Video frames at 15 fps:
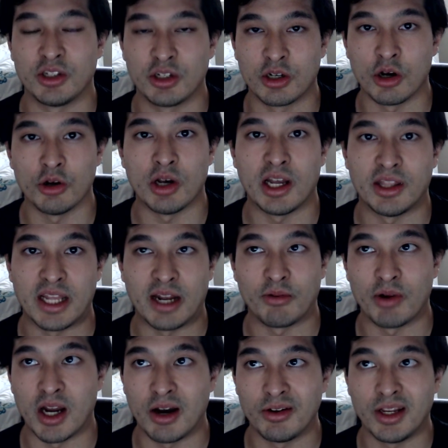go on that
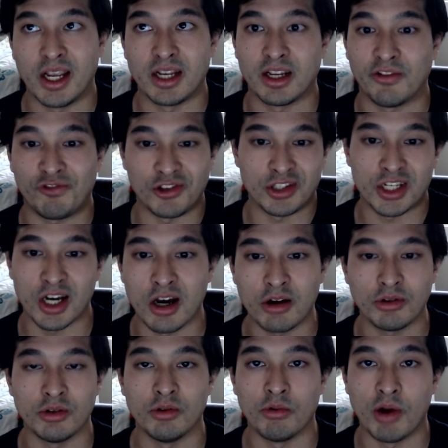route, and if you
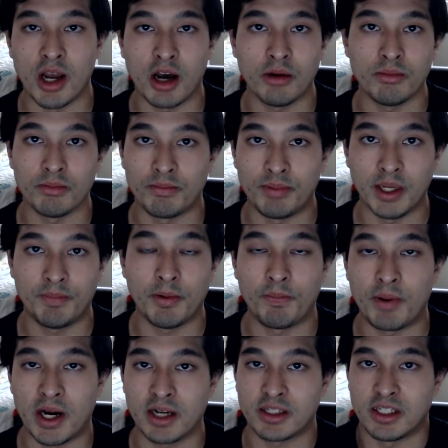don't, well, be
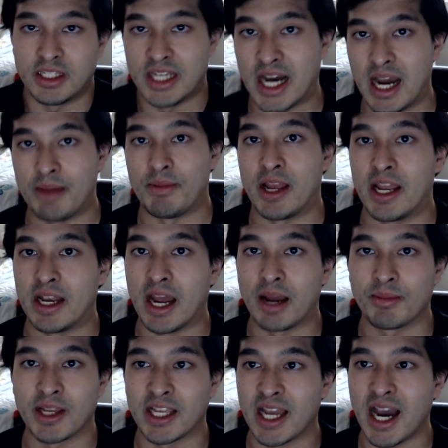prepared to die, man. I
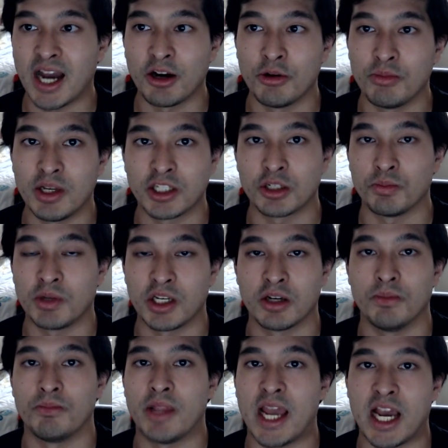mean, I don't mean to be a
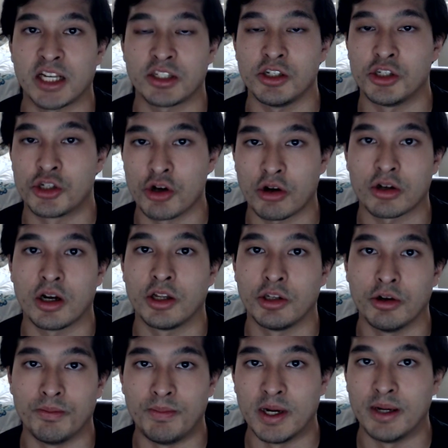nasty jerk on
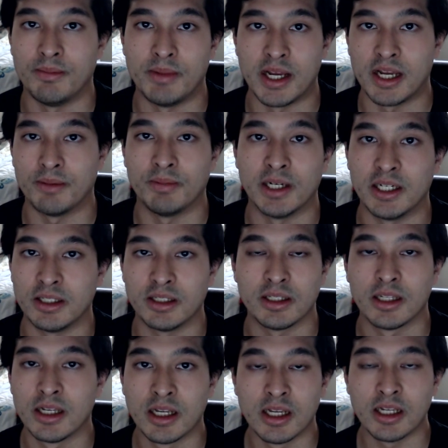your butt, man, but
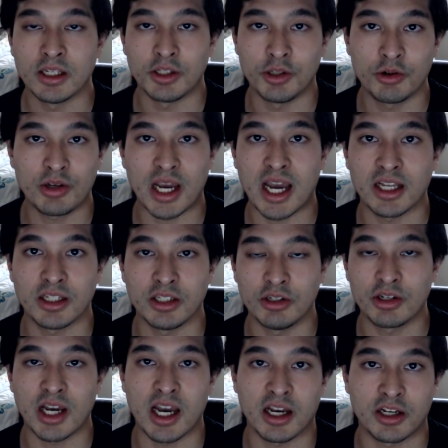you got, you
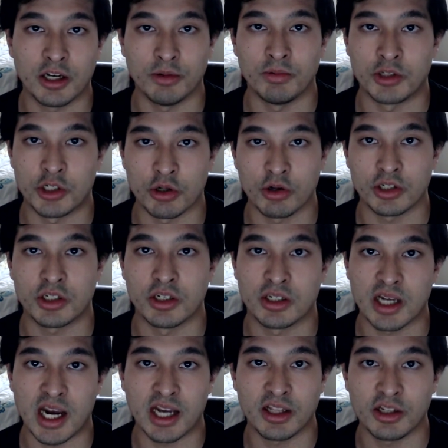got a couple choices.
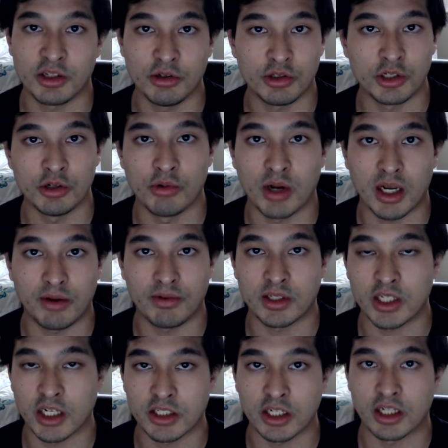Either you do whatever it
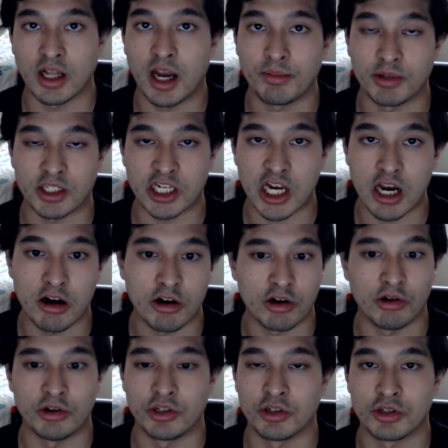takes to climb the tower,
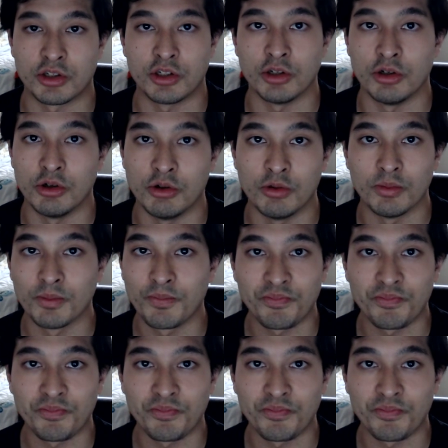or just do.